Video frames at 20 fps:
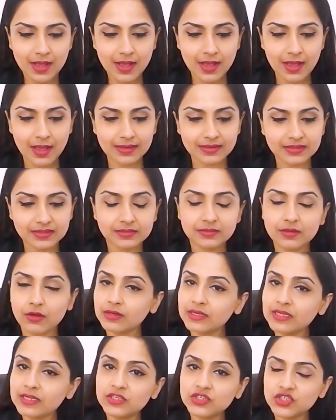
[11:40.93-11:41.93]
And
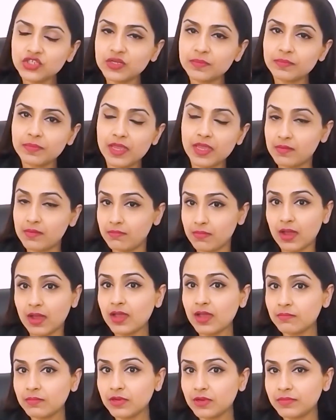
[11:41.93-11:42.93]
thought leadership, in my
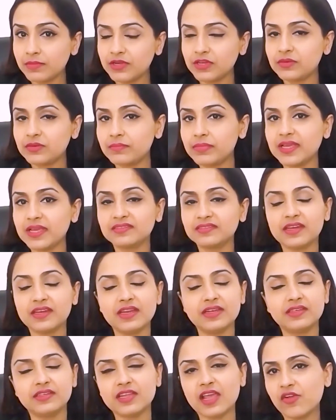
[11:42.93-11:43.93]
humble opinion, plays an
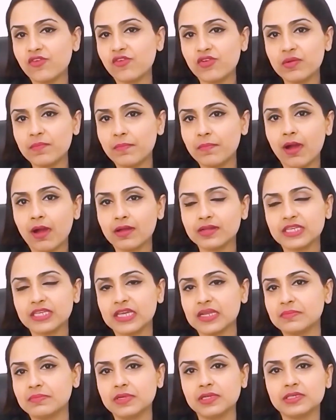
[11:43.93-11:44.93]
integral part
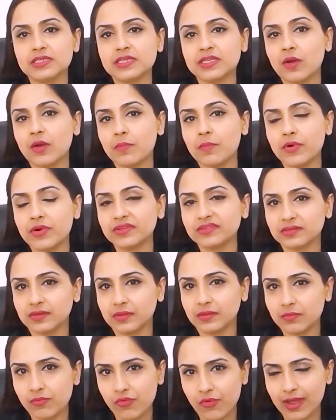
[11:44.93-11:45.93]
in building your
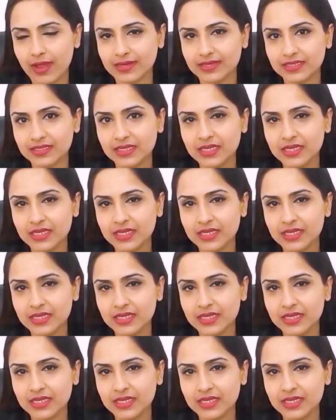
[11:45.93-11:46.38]
personal brand.